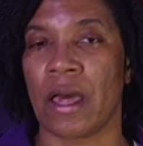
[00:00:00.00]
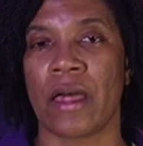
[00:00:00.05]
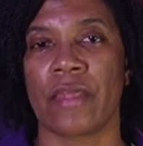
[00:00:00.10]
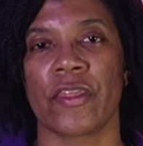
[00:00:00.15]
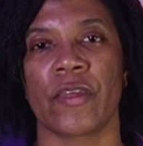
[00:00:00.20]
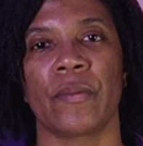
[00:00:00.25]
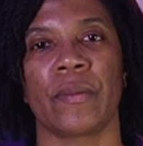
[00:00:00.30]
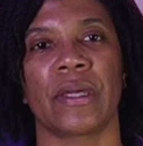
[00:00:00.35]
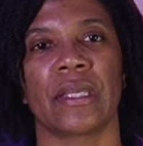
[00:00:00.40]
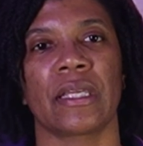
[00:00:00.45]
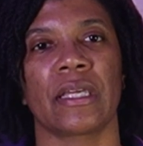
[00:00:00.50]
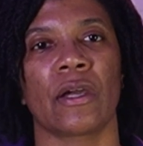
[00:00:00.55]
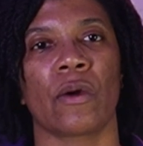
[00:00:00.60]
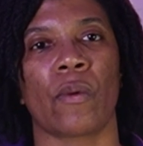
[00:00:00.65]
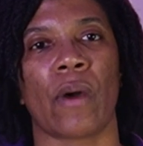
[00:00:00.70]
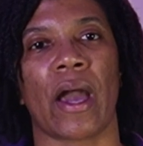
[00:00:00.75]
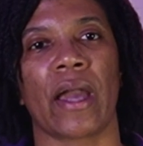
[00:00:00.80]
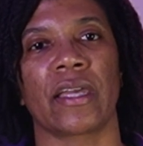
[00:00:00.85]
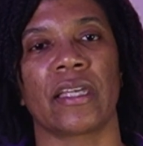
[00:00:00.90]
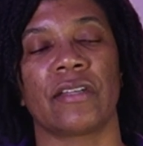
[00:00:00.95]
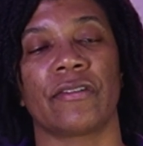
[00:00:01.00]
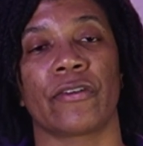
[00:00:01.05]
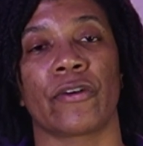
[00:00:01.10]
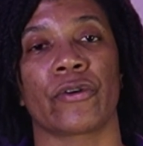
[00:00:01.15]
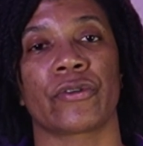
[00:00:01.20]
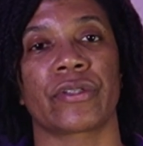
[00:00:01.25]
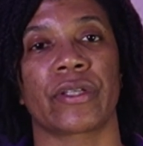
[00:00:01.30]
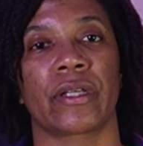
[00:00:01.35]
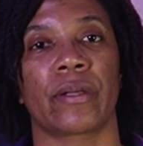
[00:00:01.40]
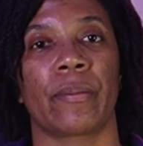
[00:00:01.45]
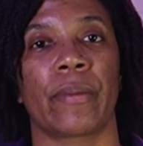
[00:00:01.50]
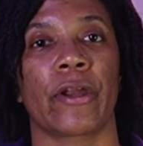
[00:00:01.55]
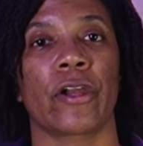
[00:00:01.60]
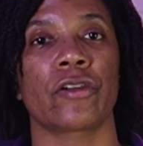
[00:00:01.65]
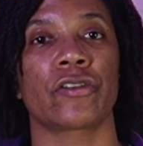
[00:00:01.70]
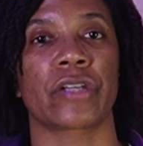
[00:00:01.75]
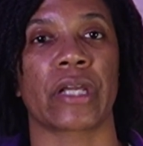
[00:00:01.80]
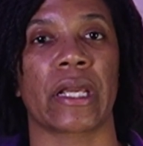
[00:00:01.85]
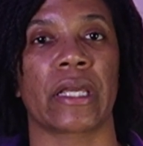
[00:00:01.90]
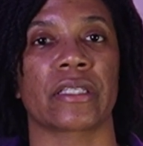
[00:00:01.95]
the Mini and Wide Evo stand a better
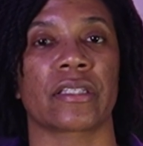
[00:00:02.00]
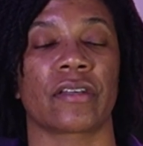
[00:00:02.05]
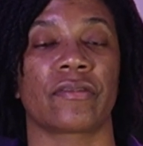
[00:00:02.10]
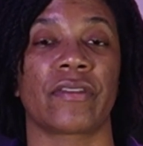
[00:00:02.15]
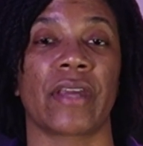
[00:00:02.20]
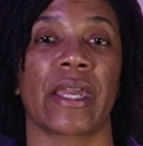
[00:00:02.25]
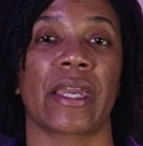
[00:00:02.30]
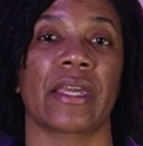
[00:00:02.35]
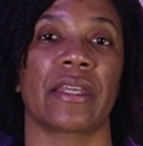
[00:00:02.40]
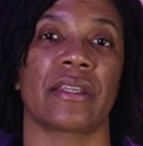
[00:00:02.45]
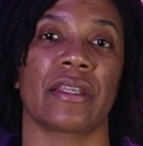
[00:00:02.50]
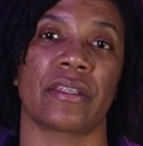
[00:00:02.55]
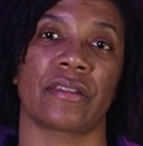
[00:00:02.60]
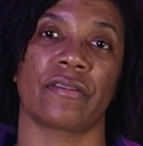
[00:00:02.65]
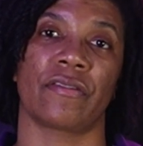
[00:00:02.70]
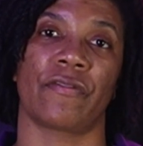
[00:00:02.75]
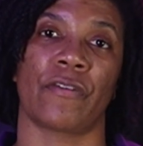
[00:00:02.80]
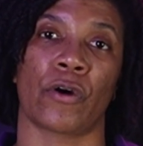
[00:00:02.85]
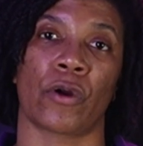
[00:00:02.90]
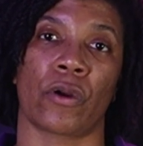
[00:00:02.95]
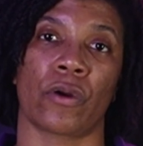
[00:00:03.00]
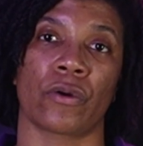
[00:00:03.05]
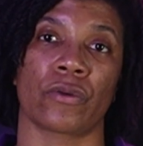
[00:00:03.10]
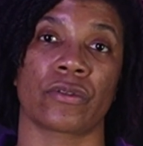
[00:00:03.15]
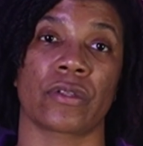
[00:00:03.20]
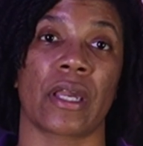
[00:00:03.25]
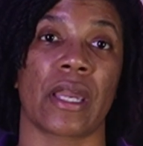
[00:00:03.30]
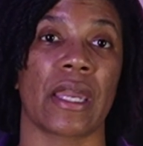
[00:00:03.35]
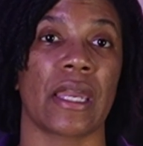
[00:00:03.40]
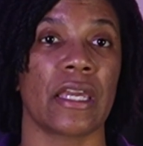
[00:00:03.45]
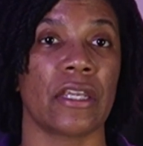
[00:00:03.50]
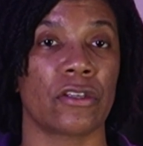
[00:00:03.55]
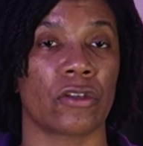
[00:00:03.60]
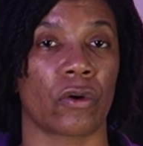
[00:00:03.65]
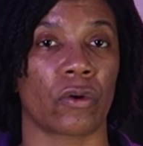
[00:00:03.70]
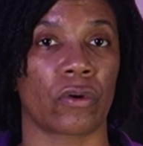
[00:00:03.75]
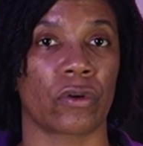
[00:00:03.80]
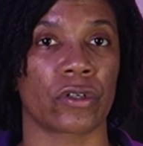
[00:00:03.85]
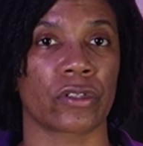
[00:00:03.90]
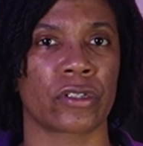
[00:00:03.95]
chance of taking decent photos
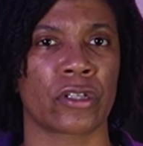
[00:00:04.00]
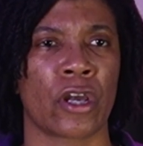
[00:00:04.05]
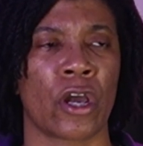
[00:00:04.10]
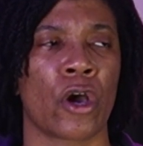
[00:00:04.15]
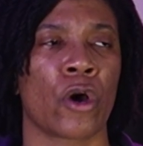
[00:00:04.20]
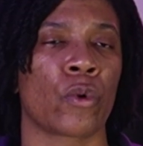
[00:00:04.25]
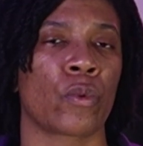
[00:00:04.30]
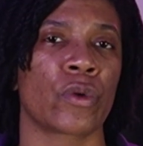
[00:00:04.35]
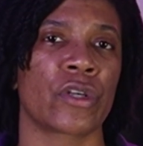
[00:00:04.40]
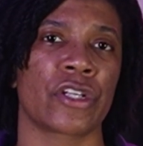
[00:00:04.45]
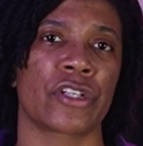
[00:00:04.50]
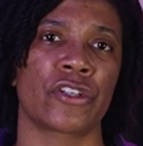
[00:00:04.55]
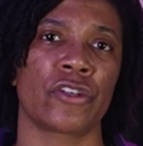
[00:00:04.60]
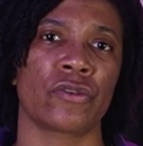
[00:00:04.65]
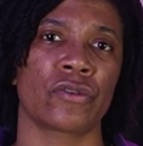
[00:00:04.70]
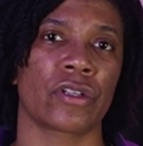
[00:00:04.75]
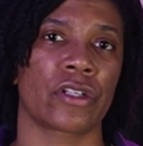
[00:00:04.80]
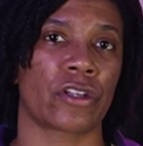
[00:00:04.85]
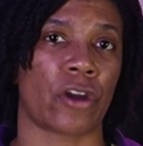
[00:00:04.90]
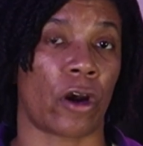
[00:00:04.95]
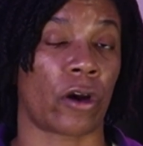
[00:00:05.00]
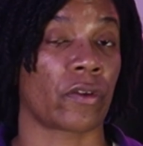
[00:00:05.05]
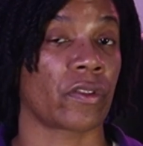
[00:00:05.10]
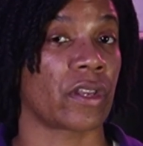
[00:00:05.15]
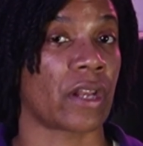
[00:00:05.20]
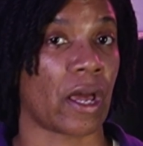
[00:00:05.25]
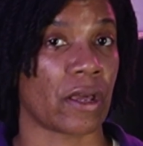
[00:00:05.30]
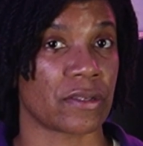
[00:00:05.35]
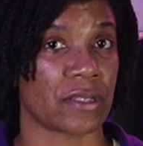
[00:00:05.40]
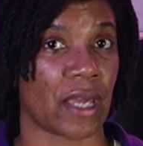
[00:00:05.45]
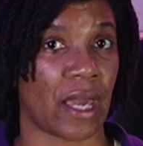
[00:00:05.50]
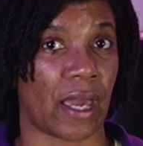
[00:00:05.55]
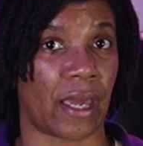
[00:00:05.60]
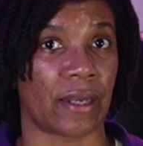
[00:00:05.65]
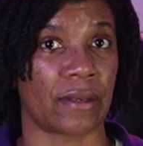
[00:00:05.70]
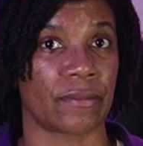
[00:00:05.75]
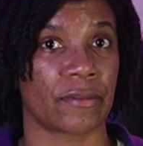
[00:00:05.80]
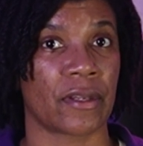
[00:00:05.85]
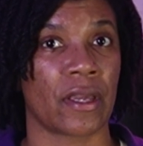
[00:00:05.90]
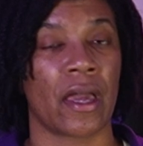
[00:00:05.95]
indoors, which is usually darker than outside,
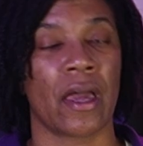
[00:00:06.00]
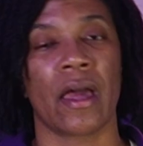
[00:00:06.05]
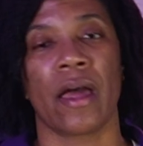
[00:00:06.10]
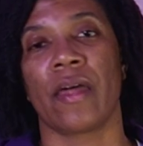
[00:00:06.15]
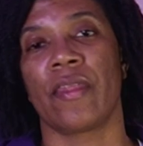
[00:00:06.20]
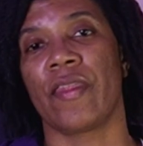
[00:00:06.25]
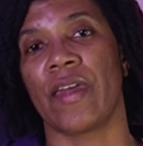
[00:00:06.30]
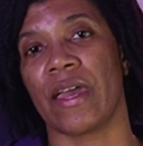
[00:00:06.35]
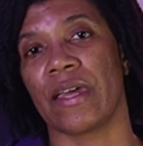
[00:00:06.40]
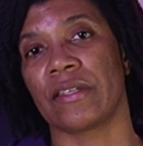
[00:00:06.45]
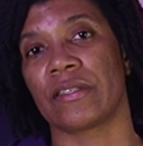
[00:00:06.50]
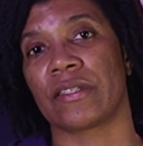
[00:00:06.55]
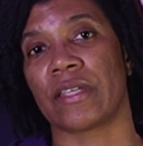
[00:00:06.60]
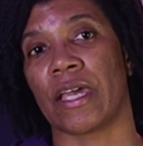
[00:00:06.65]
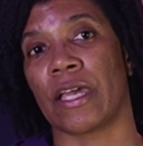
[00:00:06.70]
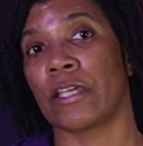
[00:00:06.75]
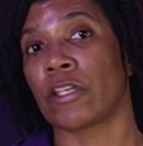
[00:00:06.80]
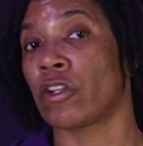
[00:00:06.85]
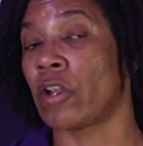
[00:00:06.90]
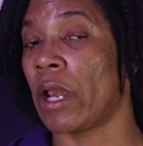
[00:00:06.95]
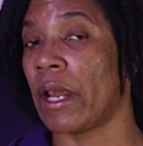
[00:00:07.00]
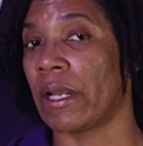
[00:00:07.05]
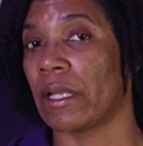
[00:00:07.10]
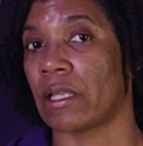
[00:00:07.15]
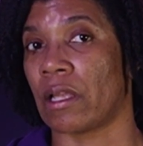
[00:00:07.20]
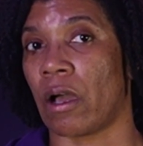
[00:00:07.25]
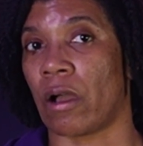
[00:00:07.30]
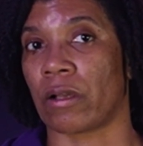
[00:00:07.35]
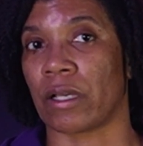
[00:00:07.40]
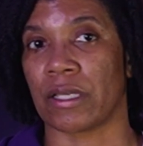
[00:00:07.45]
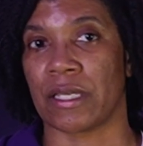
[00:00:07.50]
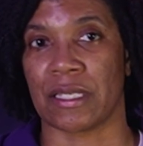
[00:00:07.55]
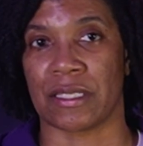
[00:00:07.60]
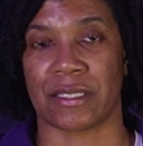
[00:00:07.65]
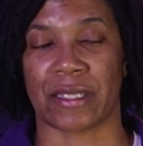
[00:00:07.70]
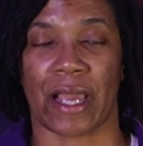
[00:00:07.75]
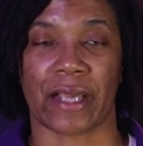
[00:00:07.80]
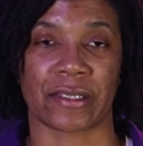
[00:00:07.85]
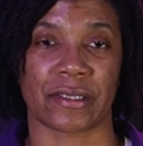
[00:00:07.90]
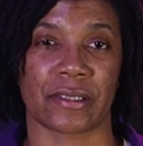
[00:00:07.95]
than say your analog
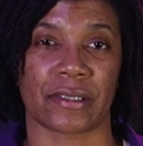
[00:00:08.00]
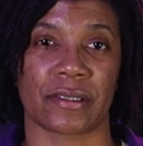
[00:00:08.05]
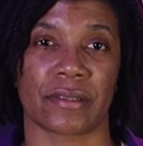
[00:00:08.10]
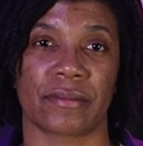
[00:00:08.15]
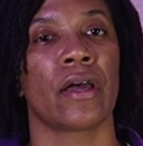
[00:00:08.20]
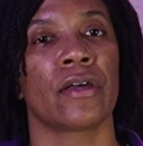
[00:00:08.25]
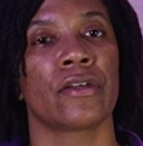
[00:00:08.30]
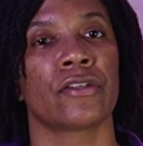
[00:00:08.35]
Instaxes.